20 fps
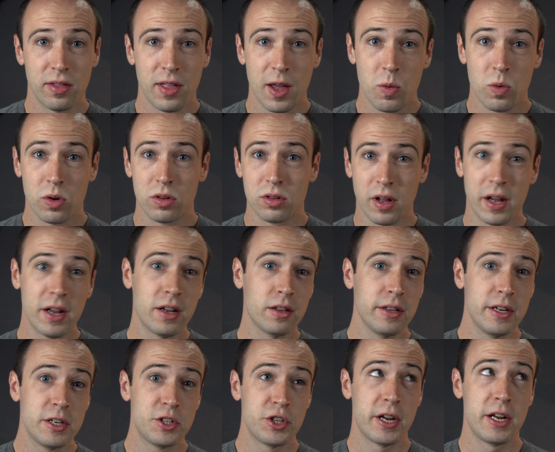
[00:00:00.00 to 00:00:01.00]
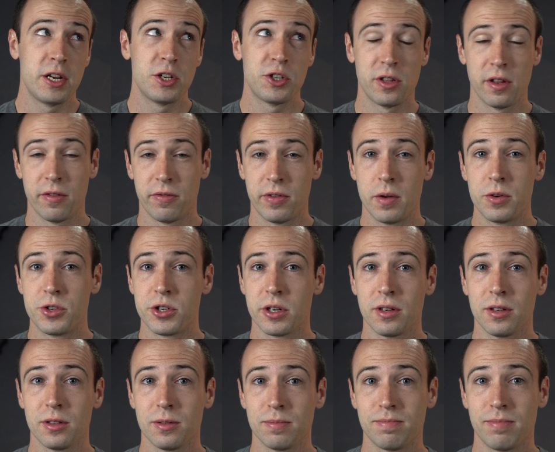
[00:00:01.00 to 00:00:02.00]
they will likely change in the
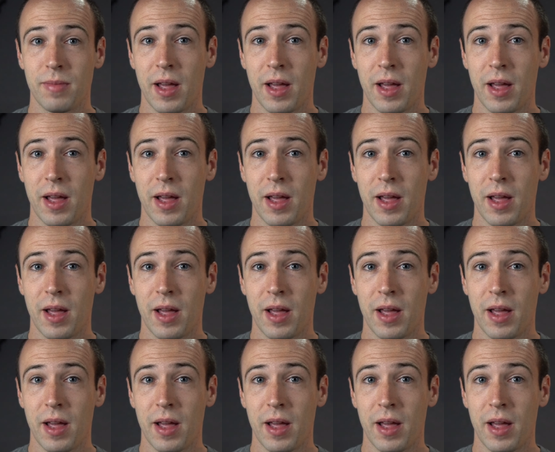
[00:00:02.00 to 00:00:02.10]
future,